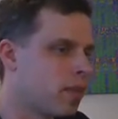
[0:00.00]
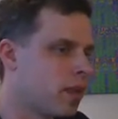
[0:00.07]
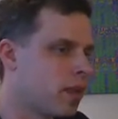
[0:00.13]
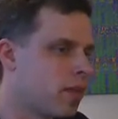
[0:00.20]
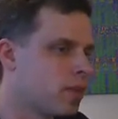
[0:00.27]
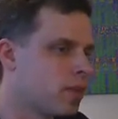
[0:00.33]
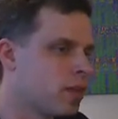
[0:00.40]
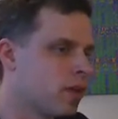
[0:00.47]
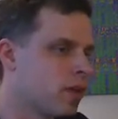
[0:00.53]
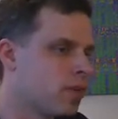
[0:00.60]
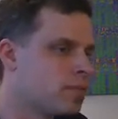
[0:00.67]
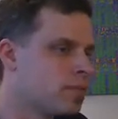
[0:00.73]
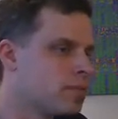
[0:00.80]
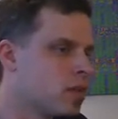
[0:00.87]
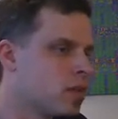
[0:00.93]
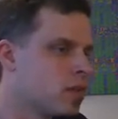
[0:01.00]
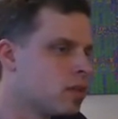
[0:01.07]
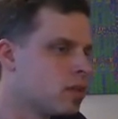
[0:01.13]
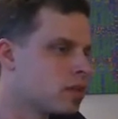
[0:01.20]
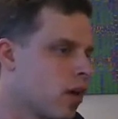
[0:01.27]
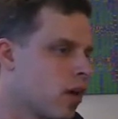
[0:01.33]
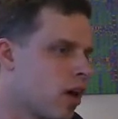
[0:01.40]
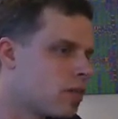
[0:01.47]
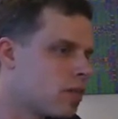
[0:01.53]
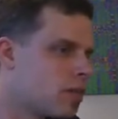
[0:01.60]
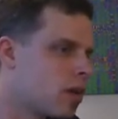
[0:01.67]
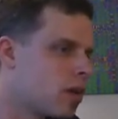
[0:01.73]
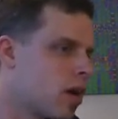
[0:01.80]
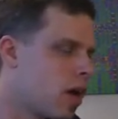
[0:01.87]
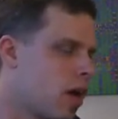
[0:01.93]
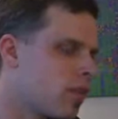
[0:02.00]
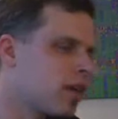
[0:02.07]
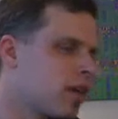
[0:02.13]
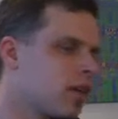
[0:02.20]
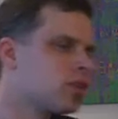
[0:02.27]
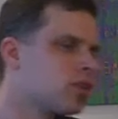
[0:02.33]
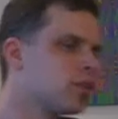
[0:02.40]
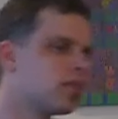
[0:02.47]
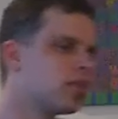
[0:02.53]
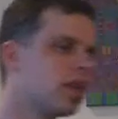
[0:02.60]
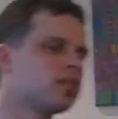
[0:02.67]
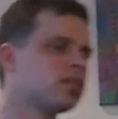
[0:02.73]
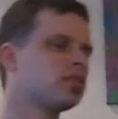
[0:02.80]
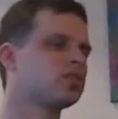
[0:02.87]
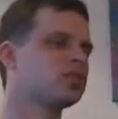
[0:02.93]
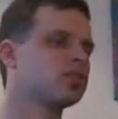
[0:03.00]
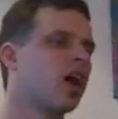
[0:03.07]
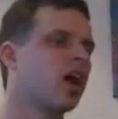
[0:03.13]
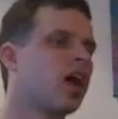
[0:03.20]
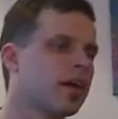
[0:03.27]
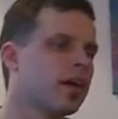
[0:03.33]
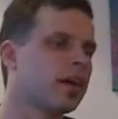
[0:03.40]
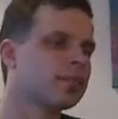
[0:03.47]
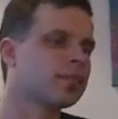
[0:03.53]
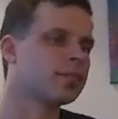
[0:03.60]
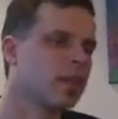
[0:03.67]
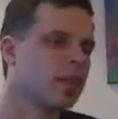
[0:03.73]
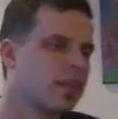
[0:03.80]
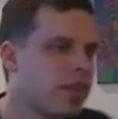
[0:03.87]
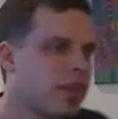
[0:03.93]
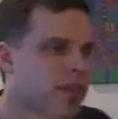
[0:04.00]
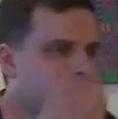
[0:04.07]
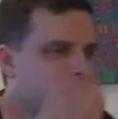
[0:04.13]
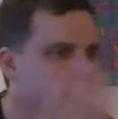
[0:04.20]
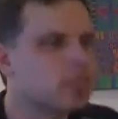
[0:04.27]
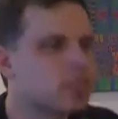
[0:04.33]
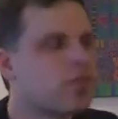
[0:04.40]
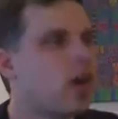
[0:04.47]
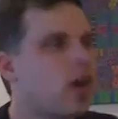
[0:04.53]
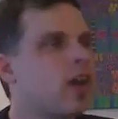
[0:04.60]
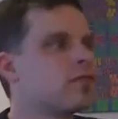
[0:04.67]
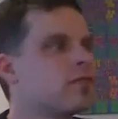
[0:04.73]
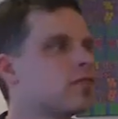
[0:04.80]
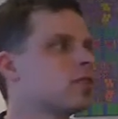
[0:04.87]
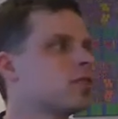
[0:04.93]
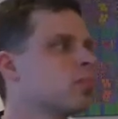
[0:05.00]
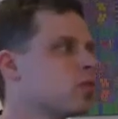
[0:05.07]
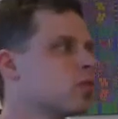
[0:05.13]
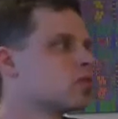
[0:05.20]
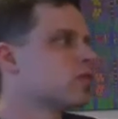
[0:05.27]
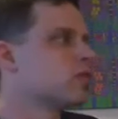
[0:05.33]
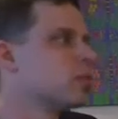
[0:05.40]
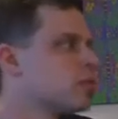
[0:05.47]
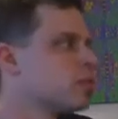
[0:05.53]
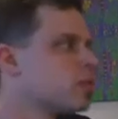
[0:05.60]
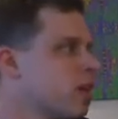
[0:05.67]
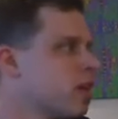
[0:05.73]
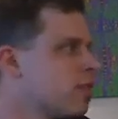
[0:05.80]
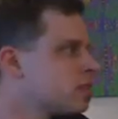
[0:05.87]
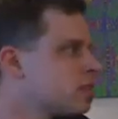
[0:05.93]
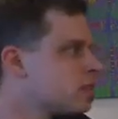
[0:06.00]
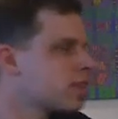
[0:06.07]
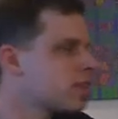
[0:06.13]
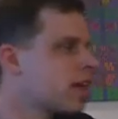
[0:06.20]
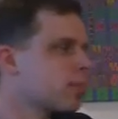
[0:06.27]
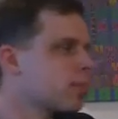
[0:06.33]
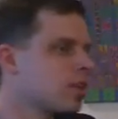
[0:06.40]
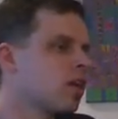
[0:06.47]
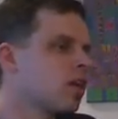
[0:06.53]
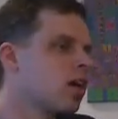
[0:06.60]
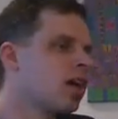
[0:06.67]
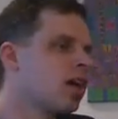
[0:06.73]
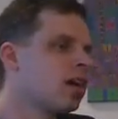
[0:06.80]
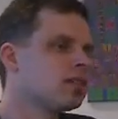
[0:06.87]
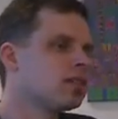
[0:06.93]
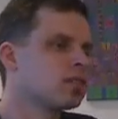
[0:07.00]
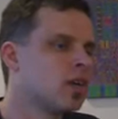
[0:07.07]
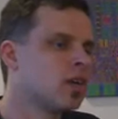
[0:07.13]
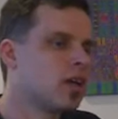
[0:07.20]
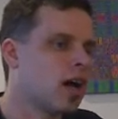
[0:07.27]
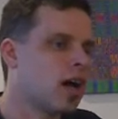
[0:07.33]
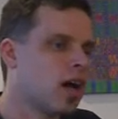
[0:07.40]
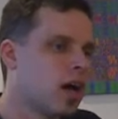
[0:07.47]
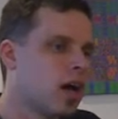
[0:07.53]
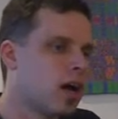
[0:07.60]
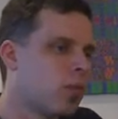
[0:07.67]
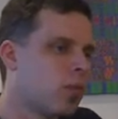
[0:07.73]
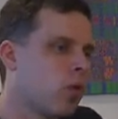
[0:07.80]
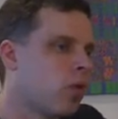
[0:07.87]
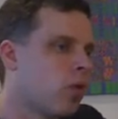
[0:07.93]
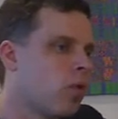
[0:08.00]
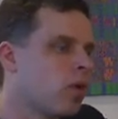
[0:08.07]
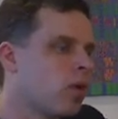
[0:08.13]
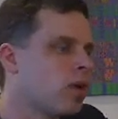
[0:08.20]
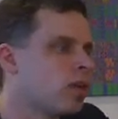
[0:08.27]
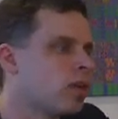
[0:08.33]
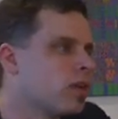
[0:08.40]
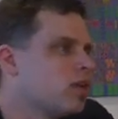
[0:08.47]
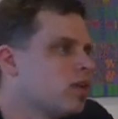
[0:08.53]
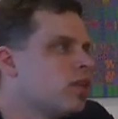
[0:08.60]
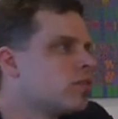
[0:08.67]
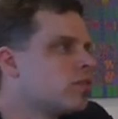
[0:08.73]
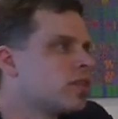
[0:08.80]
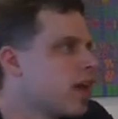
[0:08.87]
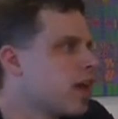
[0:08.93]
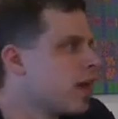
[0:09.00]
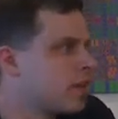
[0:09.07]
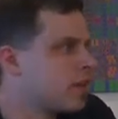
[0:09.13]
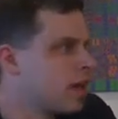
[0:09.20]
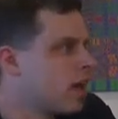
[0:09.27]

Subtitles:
if we don't. So I think as a designer, that's fine for a small script. If it's just a couple of lines, or you don't really have